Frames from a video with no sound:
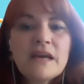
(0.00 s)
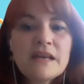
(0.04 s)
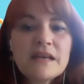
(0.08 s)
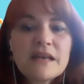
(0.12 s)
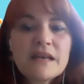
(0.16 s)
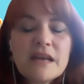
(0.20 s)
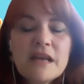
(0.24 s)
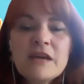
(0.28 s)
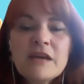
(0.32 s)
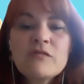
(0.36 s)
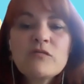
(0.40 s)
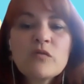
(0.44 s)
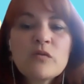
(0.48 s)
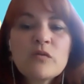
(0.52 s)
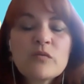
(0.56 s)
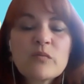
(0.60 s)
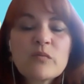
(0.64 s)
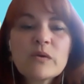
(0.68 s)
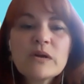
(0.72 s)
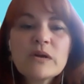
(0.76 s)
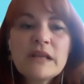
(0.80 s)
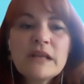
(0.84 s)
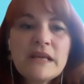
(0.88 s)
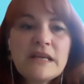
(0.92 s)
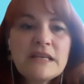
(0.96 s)
It would
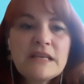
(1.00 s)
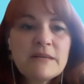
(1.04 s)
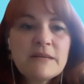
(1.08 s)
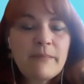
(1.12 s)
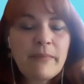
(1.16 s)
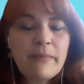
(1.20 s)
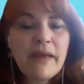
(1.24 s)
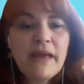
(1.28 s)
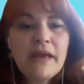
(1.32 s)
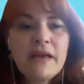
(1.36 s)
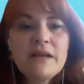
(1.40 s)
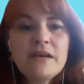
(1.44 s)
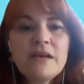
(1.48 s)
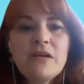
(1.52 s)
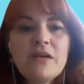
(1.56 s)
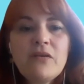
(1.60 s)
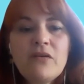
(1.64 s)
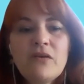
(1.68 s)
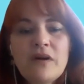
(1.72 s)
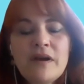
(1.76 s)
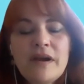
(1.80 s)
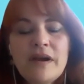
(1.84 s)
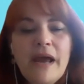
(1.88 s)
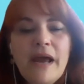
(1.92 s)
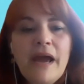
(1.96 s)
really depend
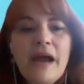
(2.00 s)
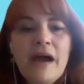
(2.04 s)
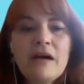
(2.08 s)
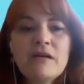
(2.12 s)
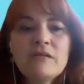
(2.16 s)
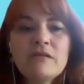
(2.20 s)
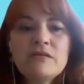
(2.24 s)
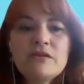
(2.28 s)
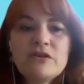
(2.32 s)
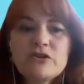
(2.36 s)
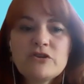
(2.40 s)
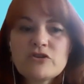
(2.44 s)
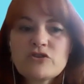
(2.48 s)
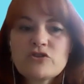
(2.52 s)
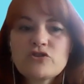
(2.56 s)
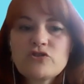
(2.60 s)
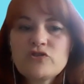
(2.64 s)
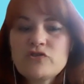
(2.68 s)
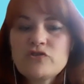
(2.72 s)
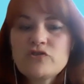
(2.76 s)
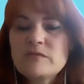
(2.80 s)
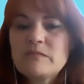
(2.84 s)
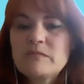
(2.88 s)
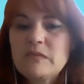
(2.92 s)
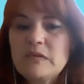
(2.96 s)
on how your
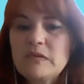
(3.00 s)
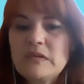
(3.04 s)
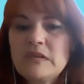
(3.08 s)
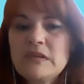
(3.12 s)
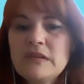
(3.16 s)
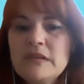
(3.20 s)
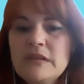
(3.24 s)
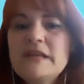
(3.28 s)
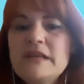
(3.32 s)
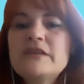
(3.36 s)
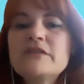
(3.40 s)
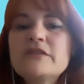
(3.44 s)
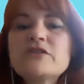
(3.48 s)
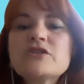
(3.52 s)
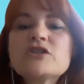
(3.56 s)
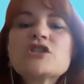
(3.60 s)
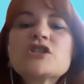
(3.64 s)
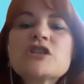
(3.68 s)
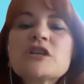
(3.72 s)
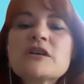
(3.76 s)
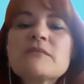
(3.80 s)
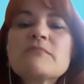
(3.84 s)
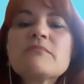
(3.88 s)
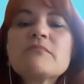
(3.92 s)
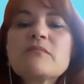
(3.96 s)
troop
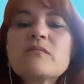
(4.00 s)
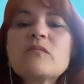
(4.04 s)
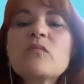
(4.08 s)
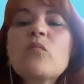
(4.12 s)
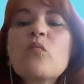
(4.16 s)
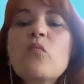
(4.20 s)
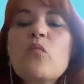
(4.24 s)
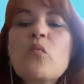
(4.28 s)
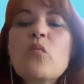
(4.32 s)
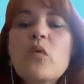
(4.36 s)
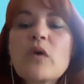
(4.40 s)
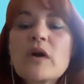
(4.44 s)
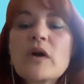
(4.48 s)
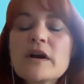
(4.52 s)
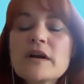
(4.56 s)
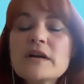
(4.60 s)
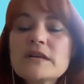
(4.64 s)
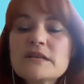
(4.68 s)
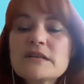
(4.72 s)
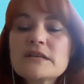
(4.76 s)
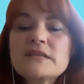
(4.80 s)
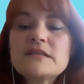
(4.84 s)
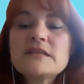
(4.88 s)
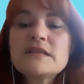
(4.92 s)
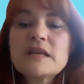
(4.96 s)
leadership
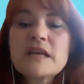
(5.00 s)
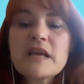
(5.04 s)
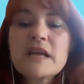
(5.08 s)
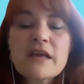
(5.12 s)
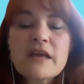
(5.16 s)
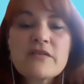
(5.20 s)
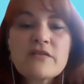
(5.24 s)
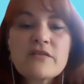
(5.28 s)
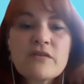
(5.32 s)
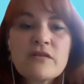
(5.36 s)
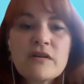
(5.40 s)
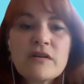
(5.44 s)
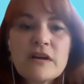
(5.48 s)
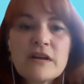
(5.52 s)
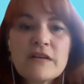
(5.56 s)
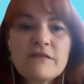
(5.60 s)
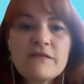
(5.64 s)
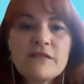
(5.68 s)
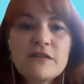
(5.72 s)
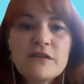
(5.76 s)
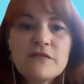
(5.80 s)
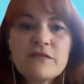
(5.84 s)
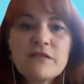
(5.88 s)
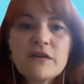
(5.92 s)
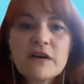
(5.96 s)
works together, if
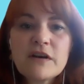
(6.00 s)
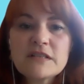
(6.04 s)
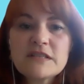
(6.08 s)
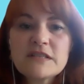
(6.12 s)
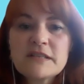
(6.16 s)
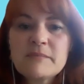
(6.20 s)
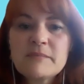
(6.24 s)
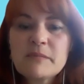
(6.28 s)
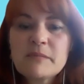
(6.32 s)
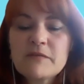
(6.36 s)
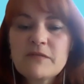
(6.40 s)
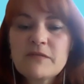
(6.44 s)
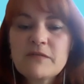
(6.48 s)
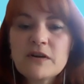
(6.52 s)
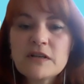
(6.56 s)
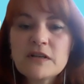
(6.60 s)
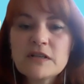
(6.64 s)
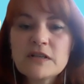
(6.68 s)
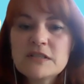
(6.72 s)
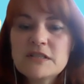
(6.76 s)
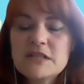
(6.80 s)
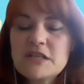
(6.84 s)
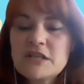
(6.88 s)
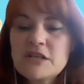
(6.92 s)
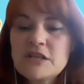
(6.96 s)
you've got separate
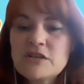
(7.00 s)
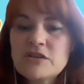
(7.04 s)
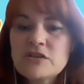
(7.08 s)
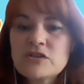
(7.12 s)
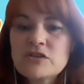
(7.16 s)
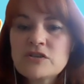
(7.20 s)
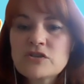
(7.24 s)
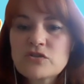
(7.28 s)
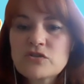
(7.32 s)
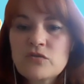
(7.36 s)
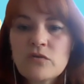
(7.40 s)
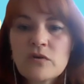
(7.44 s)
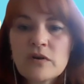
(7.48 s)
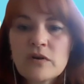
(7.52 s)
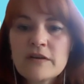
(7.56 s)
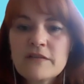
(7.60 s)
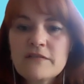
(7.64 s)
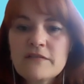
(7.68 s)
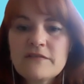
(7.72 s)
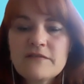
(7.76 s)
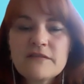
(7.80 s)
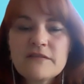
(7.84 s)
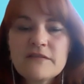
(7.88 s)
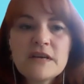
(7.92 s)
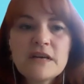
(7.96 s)
volunteers or
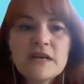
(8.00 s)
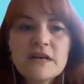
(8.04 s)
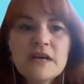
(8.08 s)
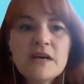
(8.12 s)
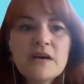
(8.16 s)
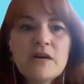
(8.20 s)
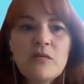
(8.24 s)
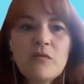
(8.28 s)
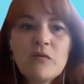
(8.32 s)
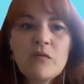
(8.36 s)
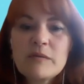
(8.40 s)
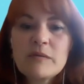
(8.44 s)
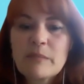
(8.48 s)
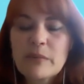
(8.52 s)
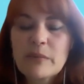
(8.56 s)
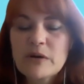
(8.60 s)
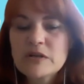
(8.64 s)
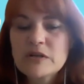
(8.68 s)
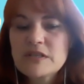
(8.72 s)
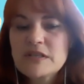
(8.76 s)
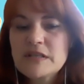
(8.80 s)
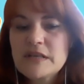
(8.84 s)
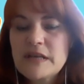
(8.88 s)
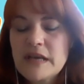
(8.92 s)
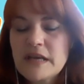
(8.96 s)
if one
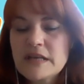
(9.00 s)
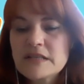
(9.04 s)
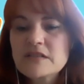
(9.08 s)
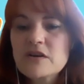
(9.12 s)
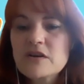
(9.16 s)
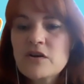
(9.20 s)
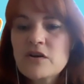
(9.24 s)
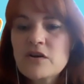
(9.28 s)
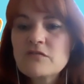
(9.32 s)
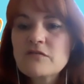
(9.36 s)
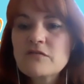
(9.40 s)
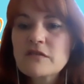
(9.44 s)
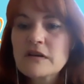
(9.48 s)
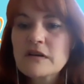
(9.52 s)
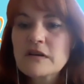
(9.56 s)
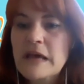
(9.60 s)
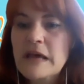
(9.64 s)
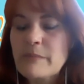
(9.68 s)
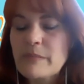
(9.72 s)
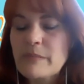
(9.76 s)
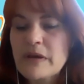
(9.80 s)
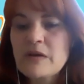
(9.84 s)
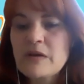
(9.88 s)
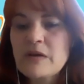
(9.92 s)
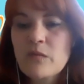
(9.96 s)
person has
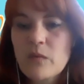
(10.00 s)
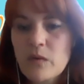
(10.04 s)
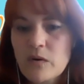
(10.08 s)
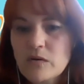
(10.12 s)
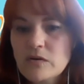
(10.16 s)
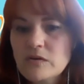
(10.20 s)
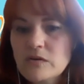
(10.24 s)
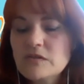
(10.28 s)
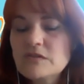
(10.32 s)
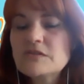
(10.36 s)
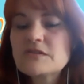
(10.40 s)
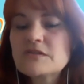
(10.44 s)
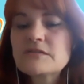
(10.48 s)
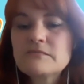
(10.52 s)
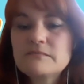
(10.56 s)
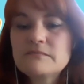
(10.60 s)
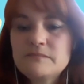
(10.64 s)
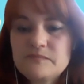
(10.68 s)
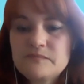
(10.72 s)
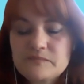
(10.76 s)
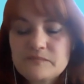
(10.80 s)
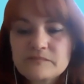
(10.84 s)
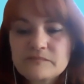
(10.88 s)
overlapping roles.